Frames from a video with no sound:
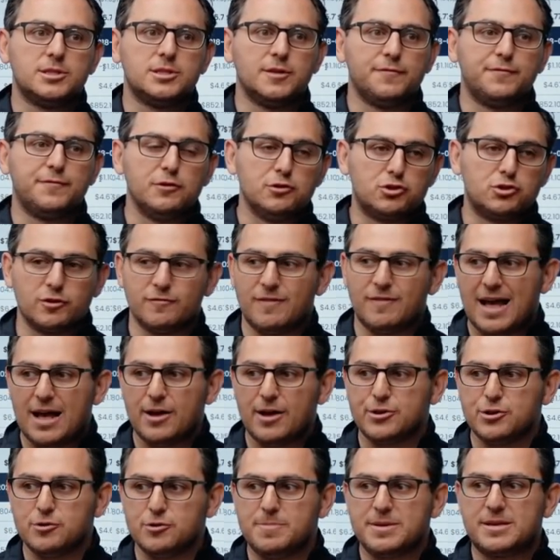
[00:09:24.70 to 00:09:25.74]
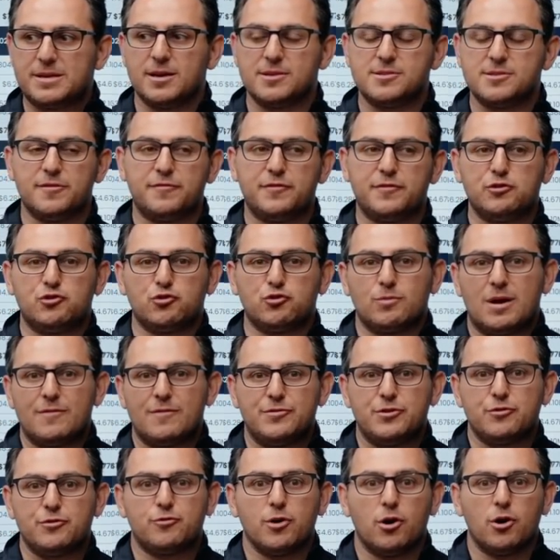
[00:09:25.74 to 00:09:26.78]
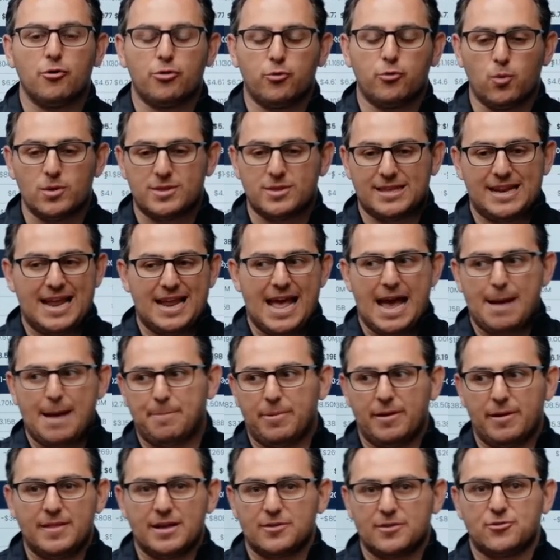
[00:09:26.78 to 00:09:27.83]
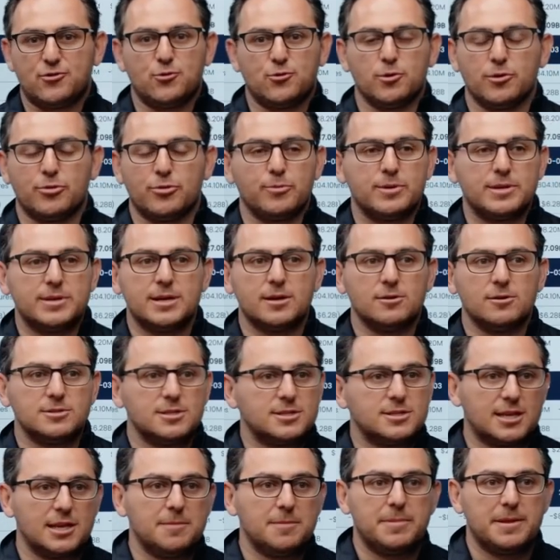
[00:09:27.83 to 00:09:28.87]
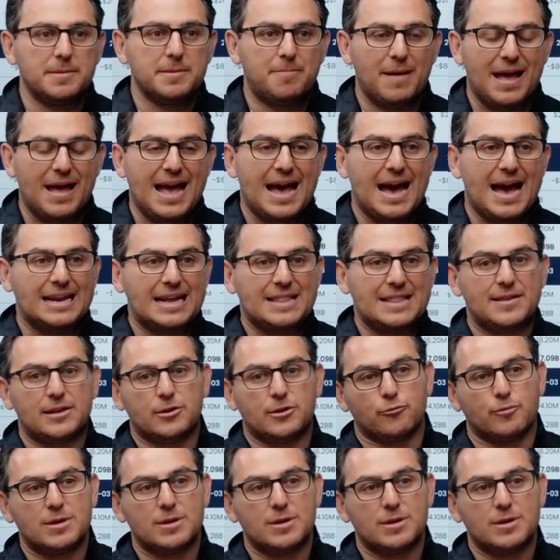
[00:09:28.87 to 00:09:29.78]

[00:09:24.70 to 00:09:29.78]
the future value, because the future revenue growth, what's going to happen in the next 2 or 3 years? It's going to be bad, and then the